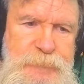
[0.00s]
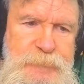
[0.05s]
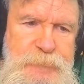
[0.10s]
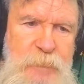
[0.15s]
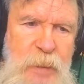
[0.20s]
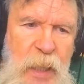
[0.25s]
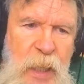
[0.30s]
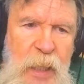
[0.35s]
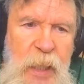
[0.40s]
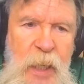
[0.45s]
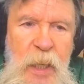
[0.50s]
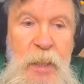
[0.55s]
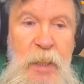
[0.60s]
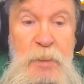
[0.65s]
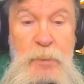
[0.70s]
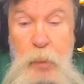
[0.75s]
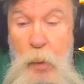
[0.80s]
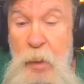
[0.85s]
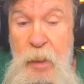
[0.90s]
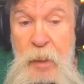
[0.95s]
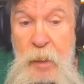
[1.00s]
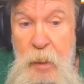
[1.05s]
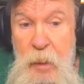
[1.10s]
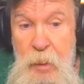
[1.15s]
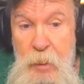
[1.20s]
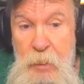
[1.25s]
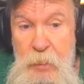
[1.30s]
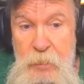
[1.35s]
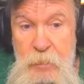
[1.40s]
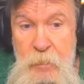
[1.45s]
it is what it
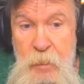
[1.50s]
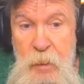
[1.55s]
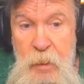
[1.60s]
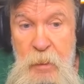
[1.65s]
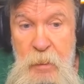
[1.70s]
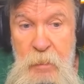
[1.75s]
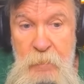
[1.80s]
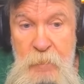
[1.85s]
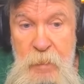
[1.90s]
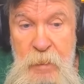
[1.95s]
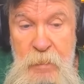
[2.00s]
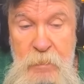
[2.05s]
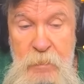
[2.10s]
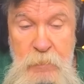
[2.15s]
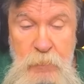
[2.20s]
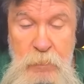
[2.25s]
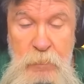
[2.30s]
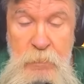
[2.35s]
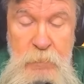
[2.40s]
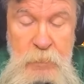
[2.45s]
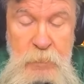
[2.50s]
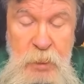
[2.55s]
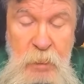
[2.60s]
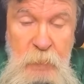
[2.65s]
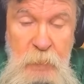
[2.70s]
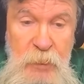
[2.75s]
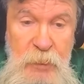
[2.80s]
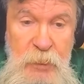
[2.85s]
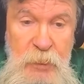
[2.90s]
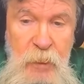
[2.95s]
is, and that's
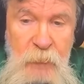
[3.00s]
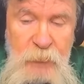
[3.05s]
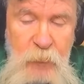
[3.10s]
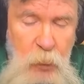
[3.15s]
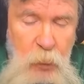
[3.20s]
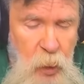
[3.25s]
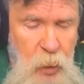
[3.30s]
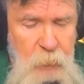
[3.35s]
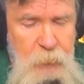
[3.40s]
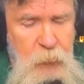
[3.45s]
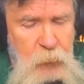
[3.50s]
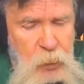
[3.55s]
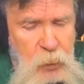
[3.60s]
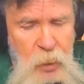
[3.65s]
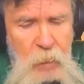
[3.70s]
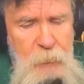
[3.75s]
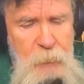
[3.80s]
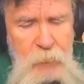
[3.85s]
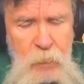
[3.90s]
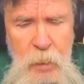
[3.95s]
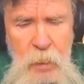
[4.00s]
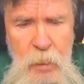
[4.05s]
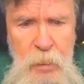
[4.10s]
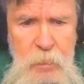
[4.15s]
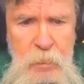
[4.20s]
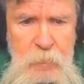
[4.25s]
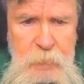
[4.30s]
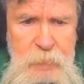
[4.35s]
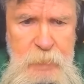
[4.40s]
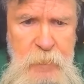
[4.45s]
some of the stuff you got to put up
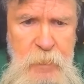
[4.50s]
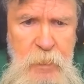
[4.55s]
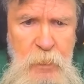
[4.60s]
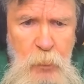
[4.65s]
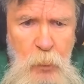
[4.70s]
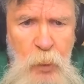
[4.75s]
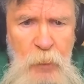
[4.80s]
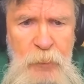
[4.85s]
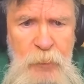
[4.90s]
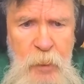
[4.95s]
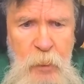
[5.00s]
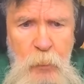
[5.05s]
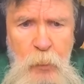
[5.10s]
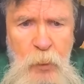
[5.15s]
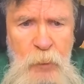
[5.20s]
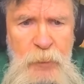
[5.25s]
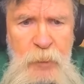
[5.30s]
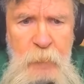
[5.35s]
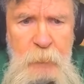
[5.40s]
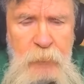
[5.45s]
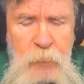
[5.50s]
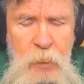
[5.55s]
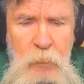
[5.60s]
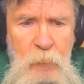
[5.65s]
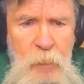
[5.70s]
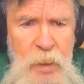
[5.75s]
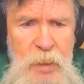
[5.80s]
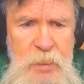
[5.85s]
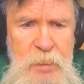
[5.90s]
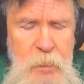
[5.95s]
with within pro
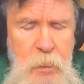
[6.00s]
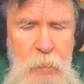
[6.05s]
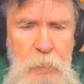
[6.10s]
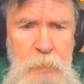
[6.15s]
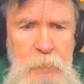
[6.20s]
wrestling.